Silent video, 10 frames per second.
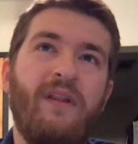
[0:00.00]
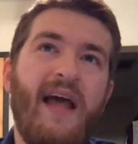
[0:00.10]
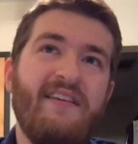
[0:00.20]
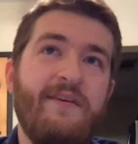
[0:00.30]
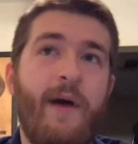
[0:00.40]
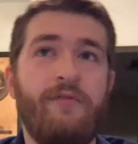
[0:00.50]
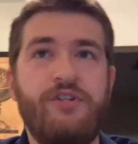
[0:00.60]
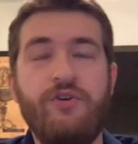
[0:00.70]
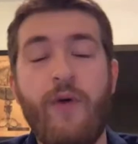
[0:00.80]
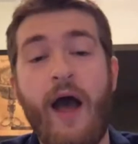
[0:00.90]
would last about
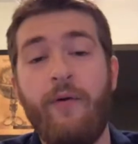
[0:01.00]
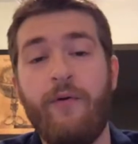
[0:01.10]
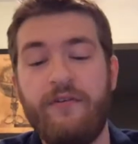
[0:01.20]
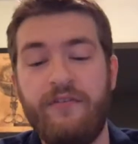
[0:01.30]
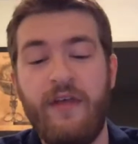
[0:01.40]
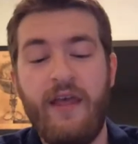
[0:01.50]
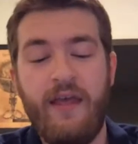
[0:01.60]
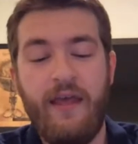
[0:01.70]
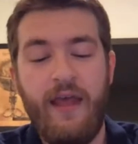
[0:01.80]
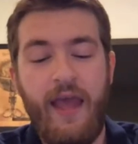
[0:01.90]
two hours
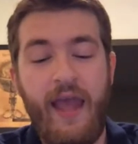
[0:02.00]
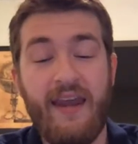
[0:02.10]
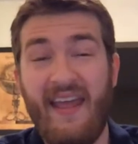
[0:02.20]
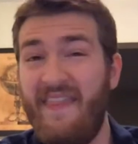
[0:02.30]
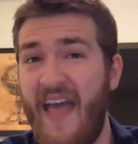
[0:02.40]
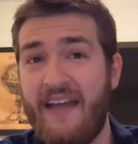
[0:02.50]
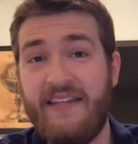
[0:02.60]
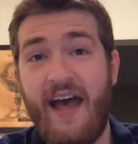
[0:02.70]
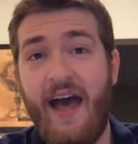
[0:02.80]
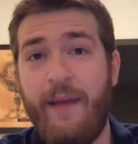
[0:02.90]
and in that
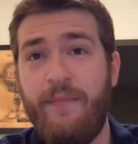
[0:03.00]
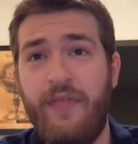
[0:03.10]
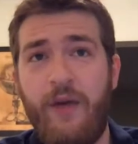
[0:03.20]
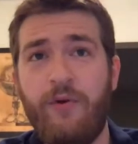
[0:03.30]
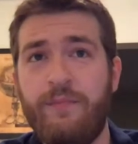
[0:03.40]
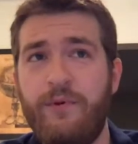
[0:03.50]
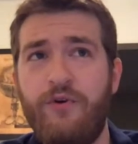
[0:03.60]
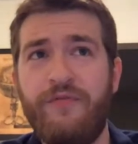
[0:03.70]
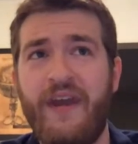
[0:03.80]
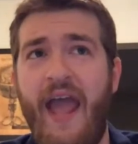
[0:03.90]
time, they would
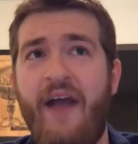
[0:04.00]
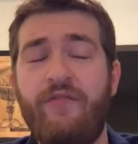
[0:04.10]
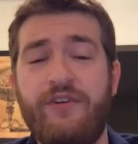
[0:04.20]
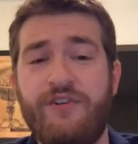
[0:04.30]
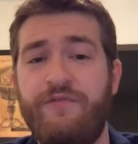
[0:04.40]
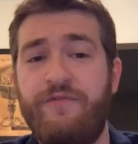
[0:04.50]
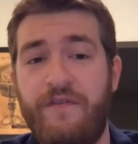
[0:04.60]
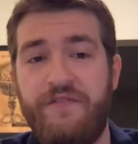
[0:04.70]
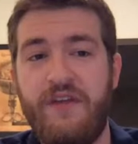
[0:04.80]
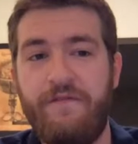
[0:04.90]
move an average of
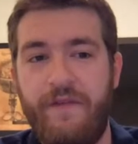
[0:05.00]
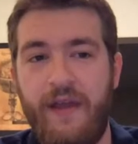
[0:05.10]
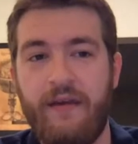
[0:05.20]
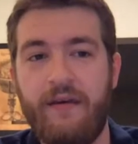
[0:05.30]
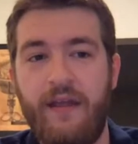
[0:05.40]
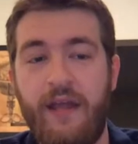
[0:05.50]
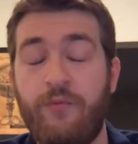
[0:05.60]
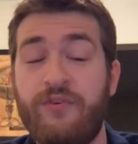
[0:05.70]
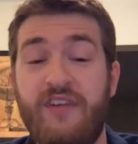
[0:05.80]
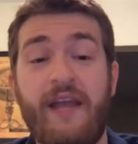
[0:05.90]
50 feet. It
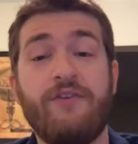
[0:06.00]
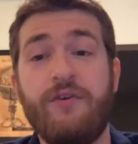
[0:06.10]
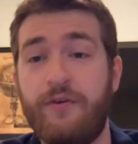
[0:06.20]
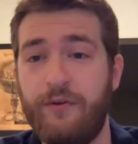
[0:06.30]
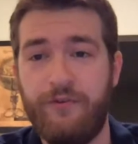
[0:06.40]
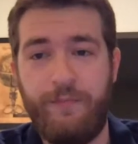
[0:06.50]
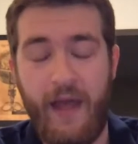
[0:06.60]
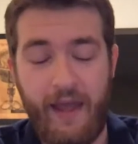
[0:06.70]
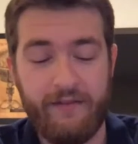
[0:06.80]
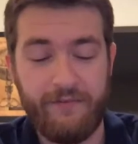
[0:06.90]
was a turtle's
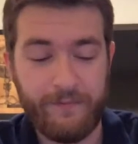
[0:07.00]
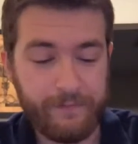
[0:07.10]
pace.